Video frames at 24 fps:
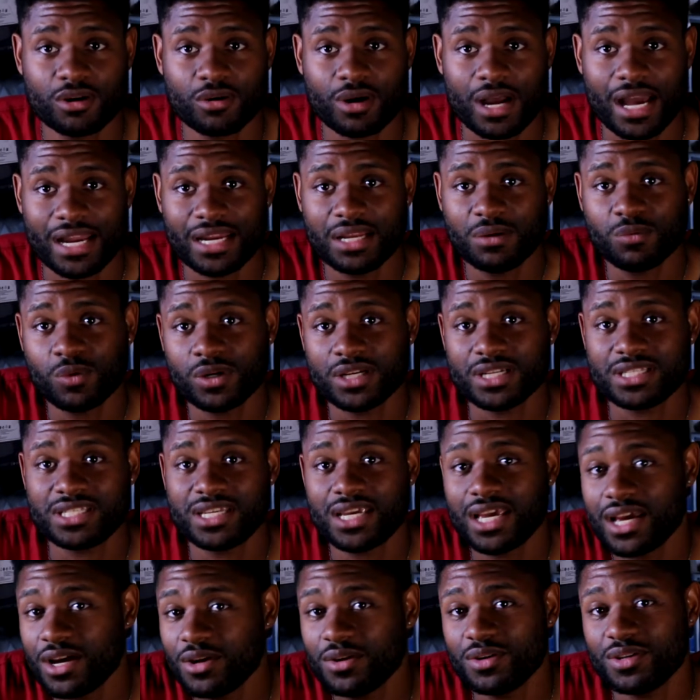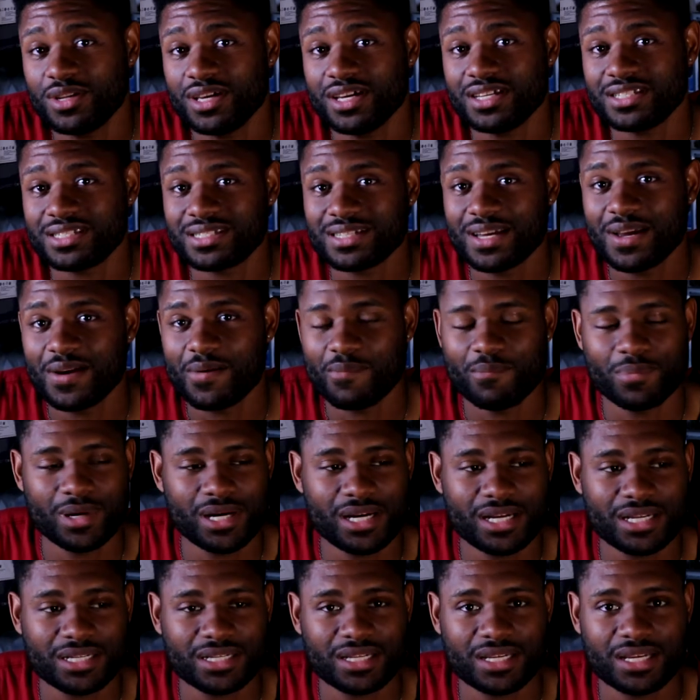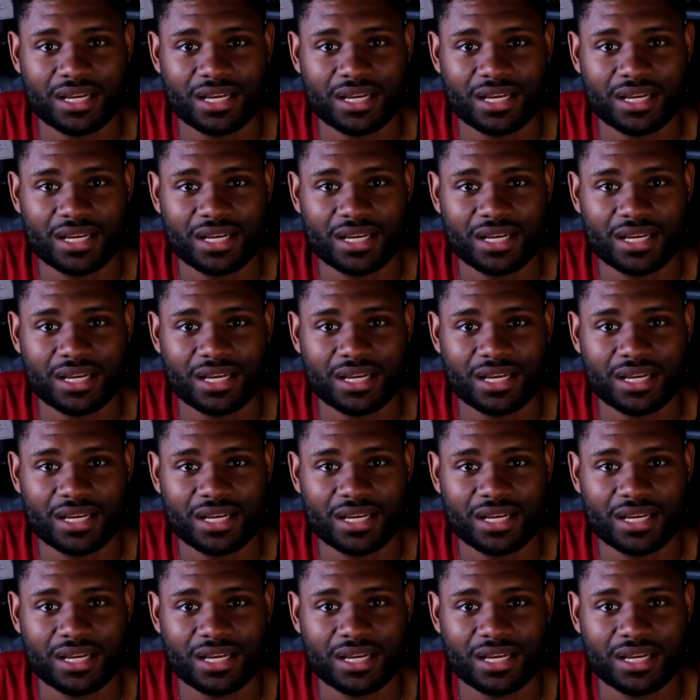I didn't want to tell you this, but